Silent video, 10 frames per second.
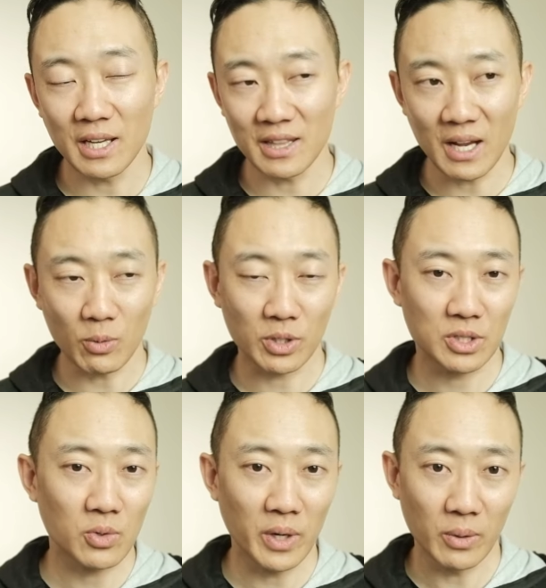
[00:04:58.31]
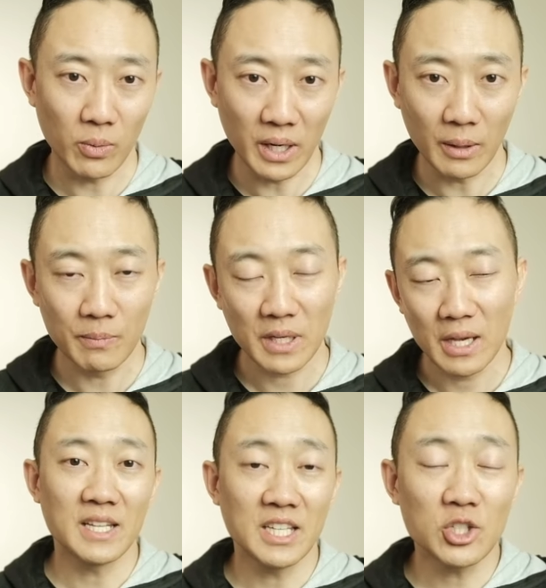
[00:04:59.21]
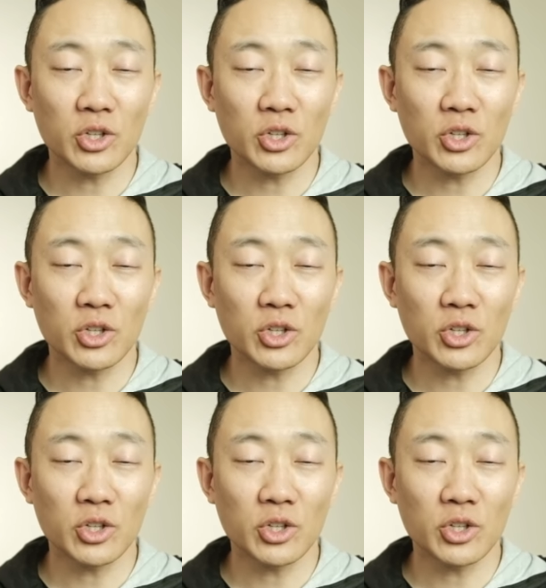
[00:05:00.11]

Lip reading: And that worked quite well. I did